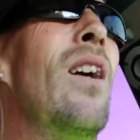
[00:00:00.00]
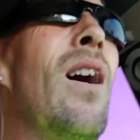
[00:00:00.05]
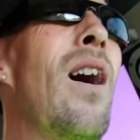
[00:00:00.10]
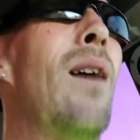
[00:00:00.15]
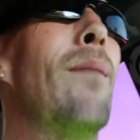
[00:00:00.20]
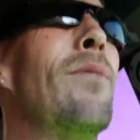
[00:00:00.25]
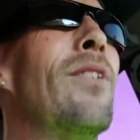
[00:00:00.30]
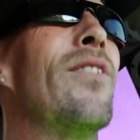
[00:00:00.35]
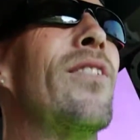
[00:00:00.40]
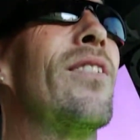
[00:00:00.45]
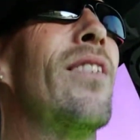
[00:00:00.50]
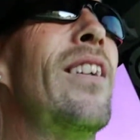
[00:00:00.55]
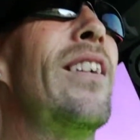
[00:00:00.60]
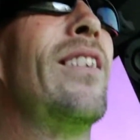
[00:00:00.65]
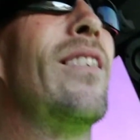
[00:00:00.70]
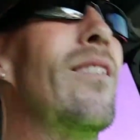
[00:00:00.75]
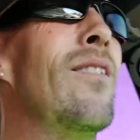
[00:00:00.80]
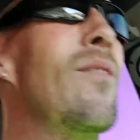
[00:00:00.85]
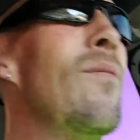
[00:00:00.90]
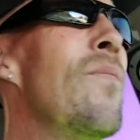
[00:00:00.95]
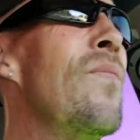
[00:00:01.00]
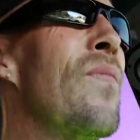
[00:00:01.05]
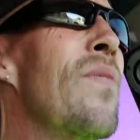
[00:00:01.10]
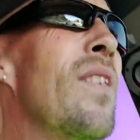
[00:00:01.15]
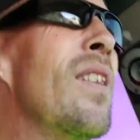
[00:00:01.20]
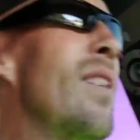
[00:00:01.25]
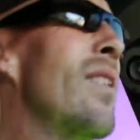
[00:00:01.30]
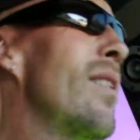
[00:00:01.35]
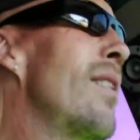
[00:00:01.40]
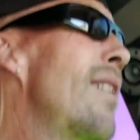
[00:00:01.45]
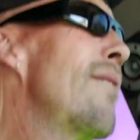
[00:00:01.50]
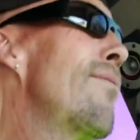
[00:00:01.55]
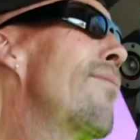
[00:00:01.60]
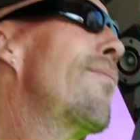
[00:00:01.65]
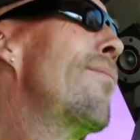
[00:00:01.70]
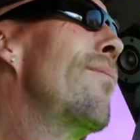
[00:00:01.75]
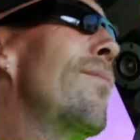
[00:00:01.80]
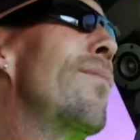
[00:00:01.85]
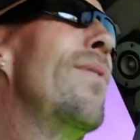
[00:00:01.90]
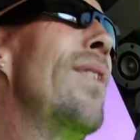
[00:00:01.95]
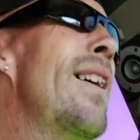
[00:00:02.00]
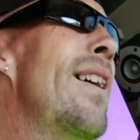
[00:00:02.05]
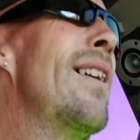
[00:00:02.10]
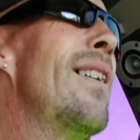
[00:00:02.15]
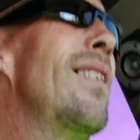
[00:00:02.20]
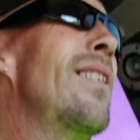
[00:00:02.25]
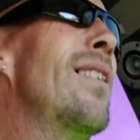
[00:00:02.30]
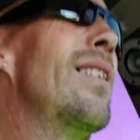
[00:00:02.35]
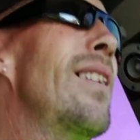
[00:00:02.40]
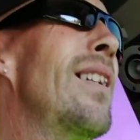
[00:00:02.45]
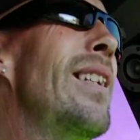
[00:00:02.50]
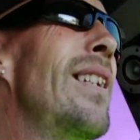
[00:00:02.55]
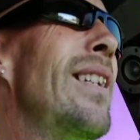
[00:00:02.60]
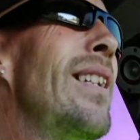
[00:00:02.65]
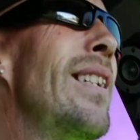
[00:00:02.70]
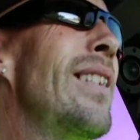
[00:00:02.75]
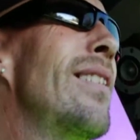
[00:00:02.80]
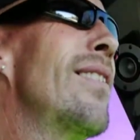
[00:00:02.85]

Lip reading: I'm just saying that it